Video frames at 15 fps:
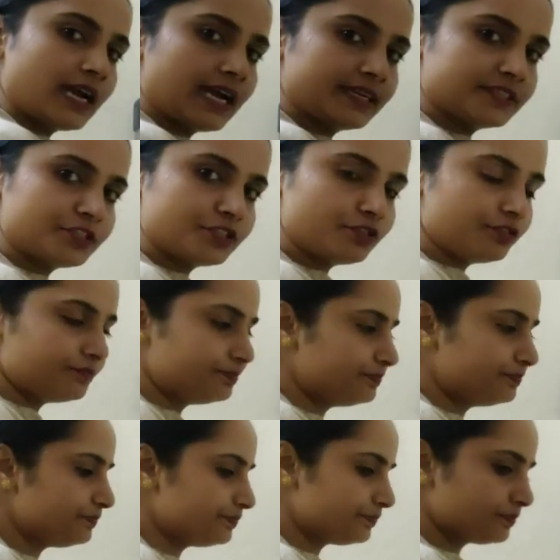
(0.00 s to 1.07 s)
Understood?
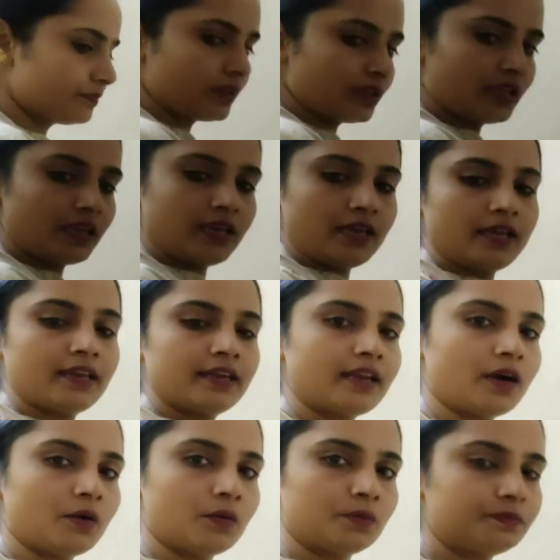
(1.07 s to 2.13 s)

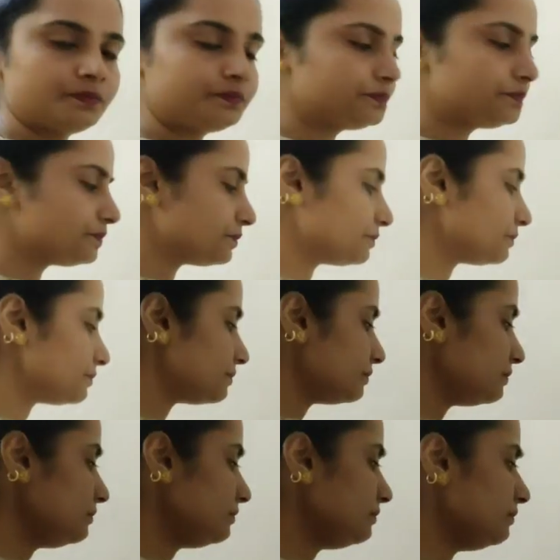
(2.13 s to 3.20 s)
Now,
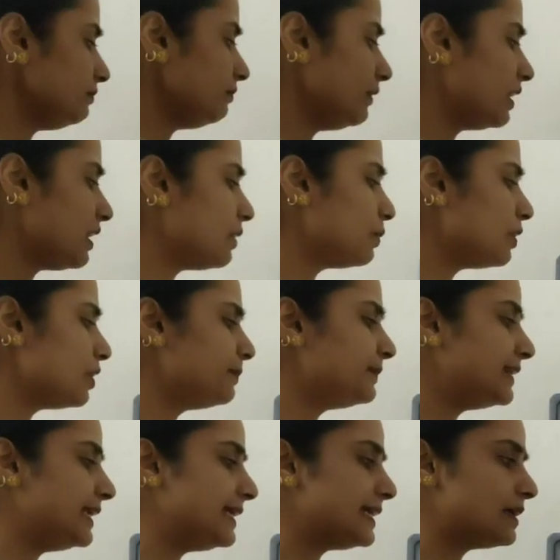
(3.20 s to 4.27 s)
a word
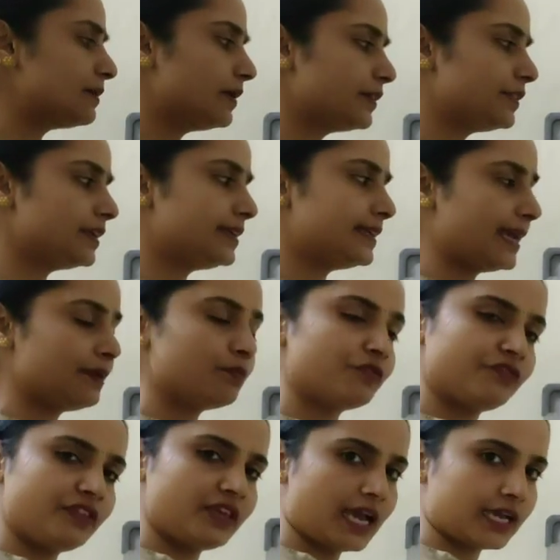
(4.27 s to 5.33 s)
telling about the time of
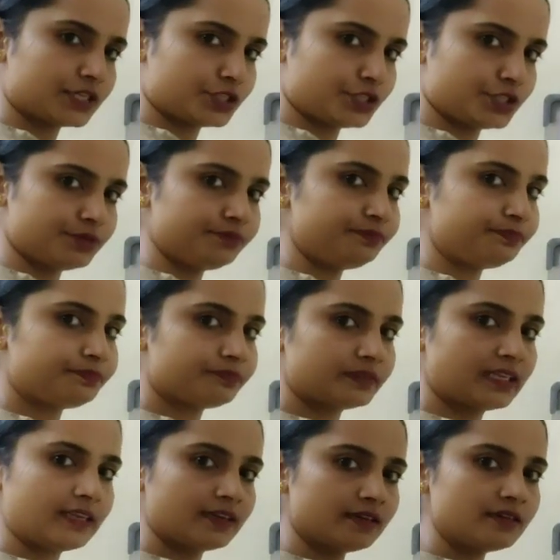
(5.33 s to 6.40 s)
the action
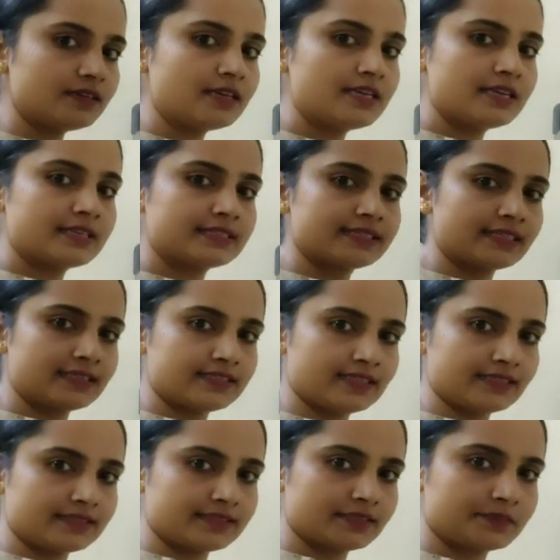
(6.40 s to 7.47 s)
in a
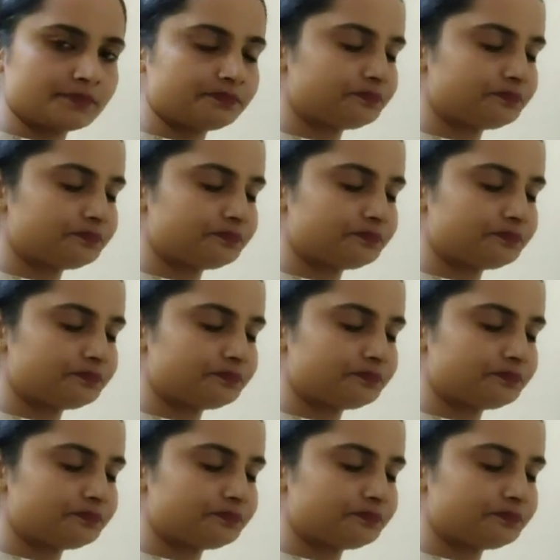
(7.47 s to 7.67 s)
sentence.